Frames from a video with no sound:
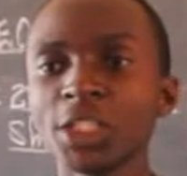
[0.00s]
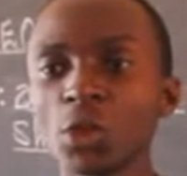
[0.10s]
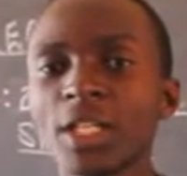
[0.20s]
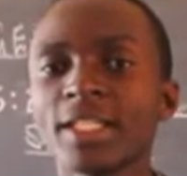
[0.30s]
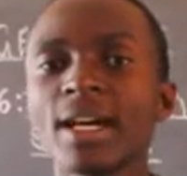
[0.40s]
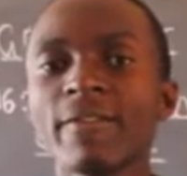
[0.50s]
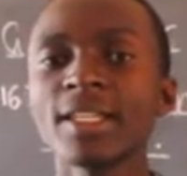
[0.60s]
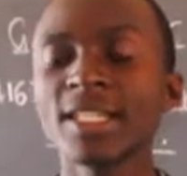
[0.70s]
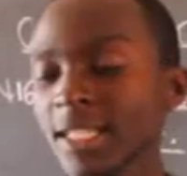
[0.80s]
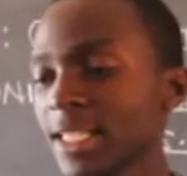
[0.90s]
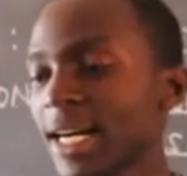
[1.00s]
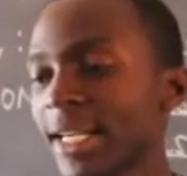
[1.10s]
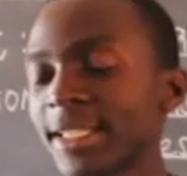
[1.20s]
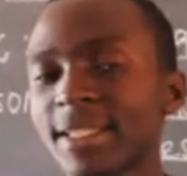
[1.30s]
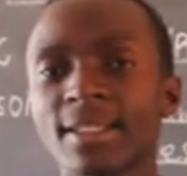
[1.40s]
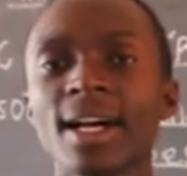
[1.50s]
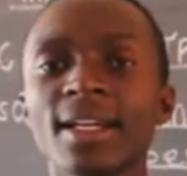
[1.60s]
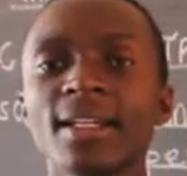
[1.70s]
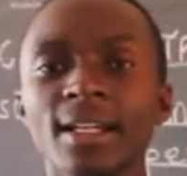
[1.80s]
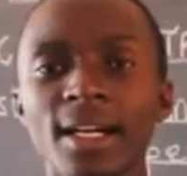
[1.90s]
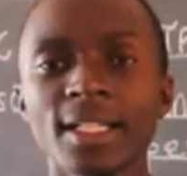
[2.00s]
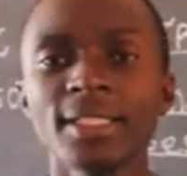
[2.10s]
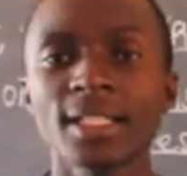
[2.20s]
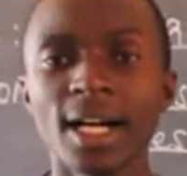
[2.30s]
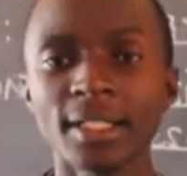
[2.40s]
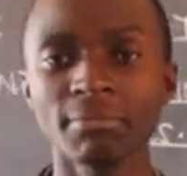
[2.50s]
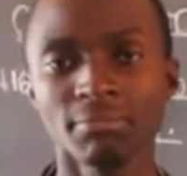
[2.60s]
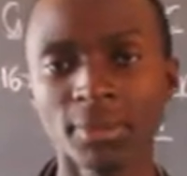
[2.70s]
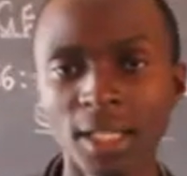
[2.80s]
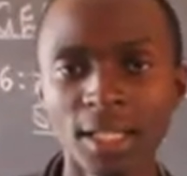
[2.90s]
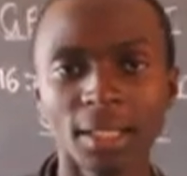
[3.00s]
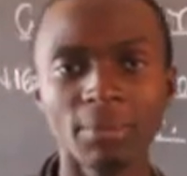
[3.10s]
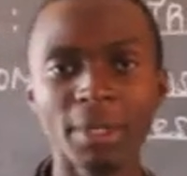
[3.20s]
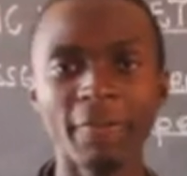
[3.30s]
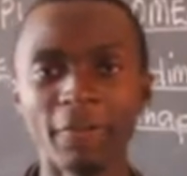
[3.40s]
it on the surface, it can stand and it can be